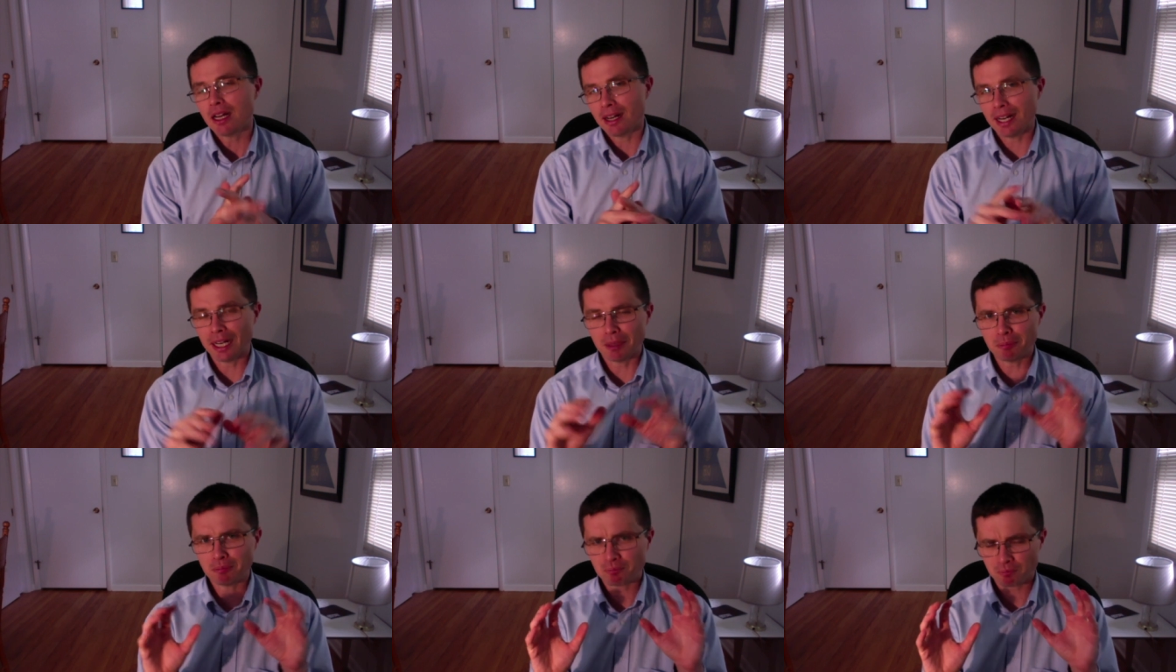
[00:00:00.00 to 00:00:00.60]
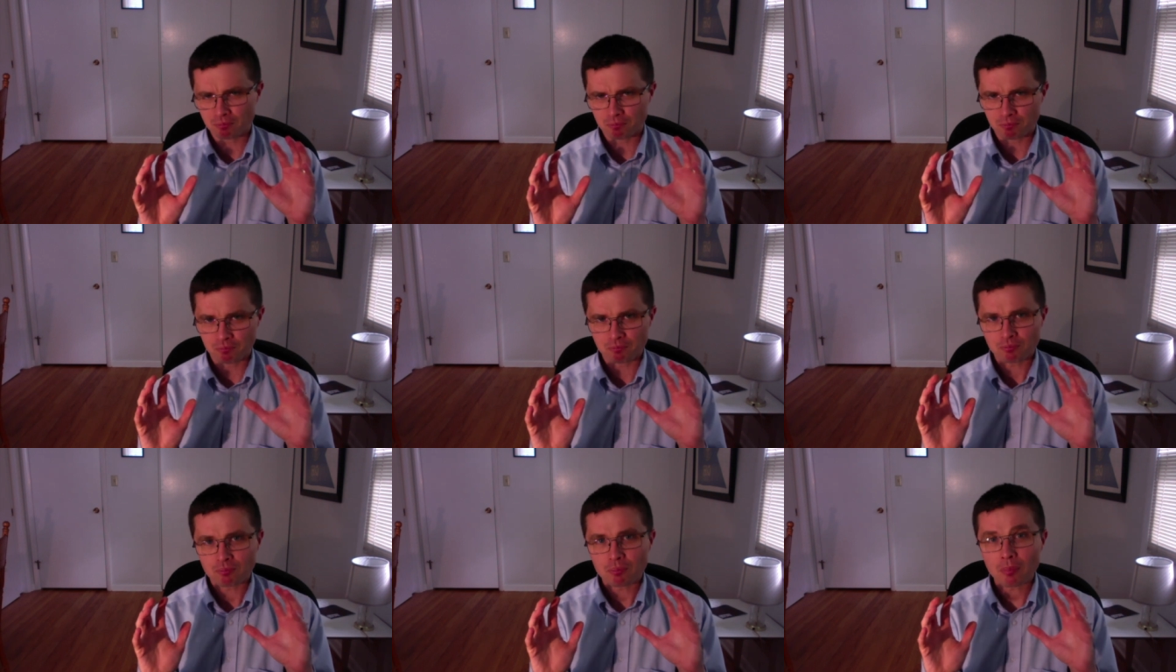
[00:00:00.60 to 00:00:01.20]

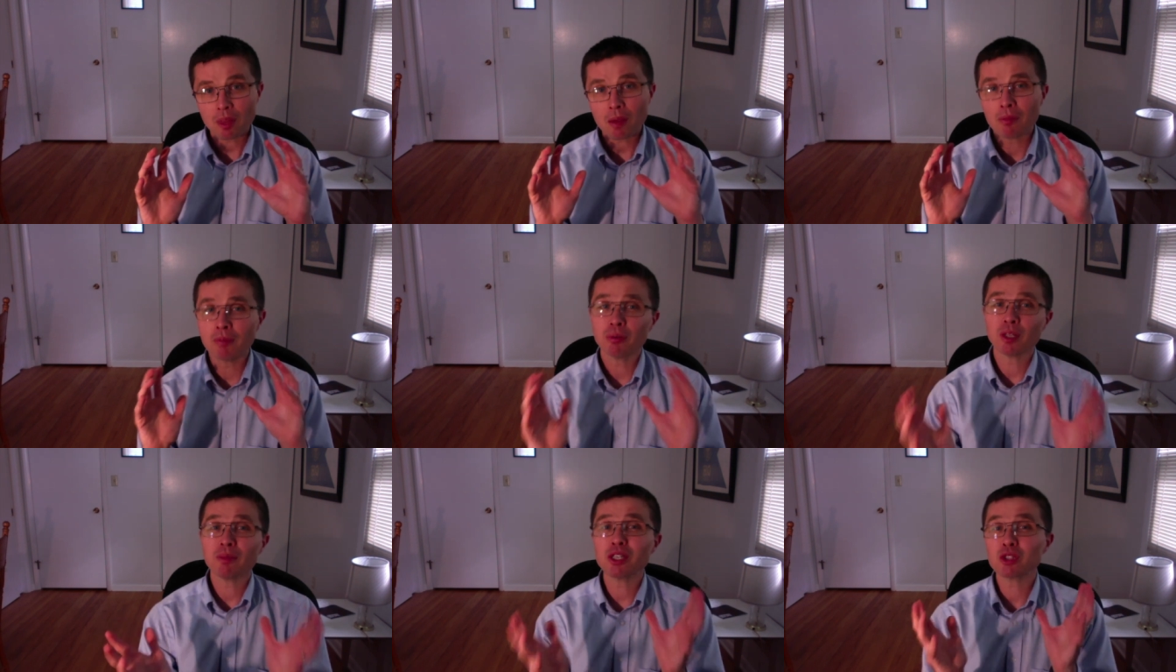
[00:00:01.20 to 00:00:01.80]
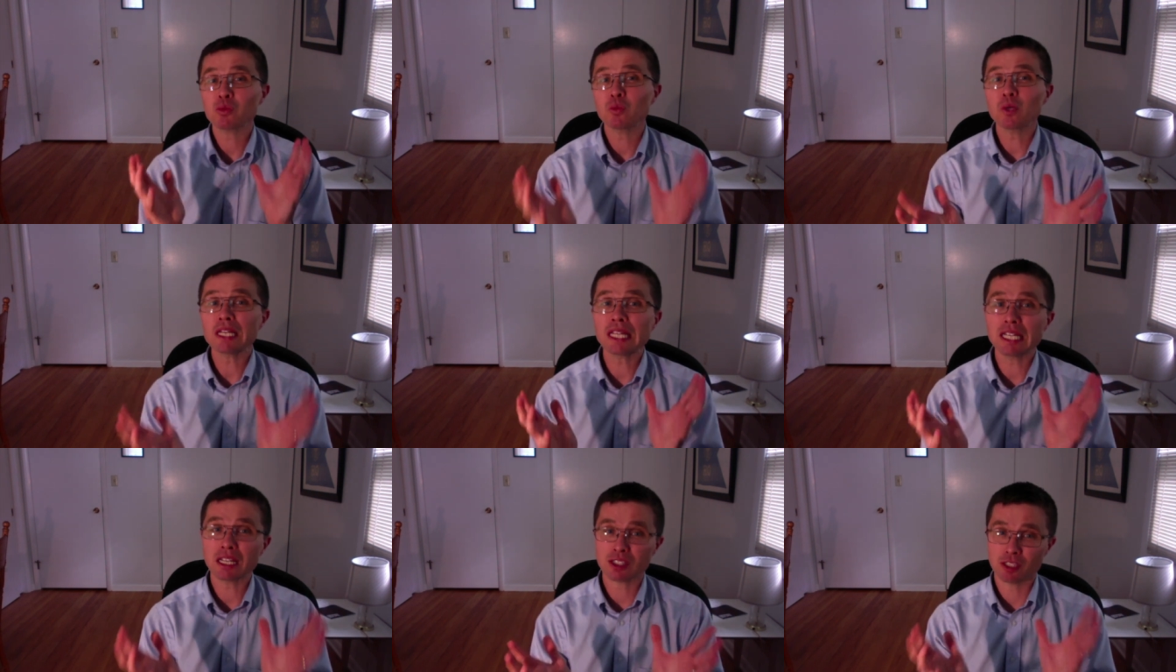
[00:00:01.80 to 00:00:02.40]
But Polybius
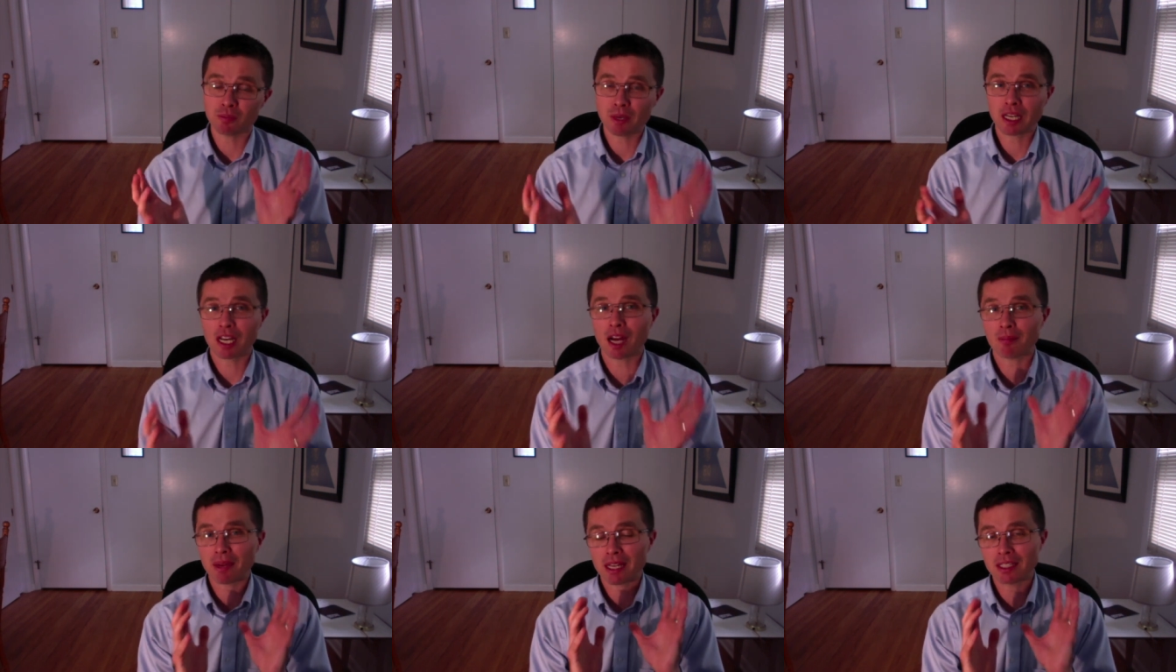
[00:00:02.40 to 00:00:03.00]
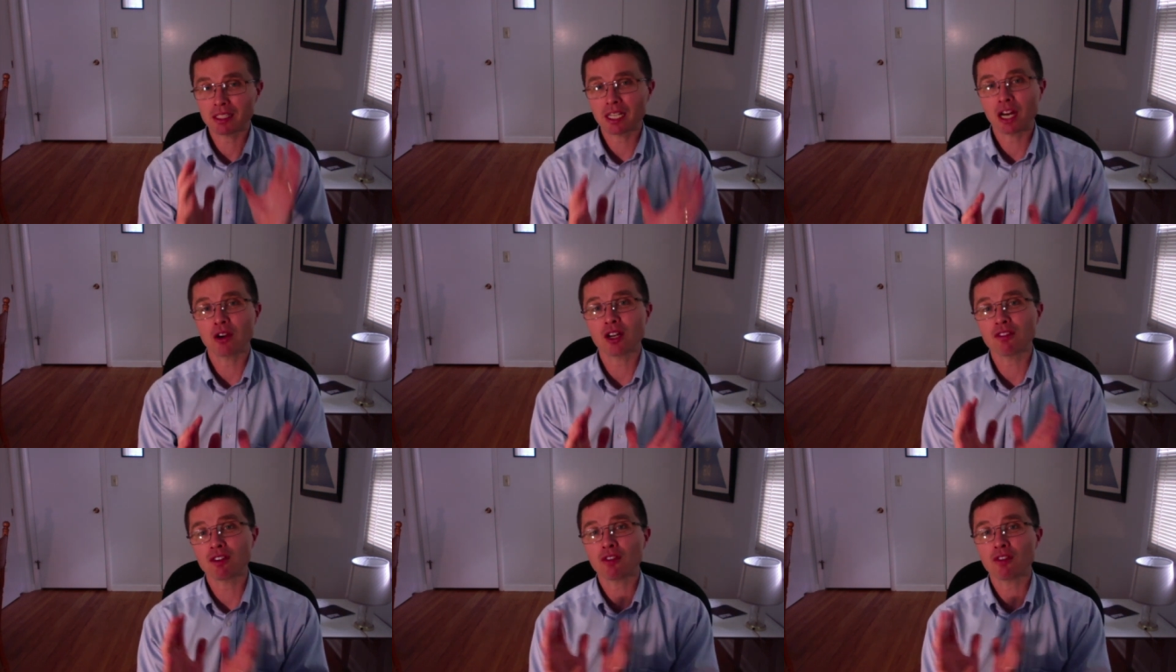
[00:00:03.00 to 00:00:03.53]
really doesn't pick up his narrative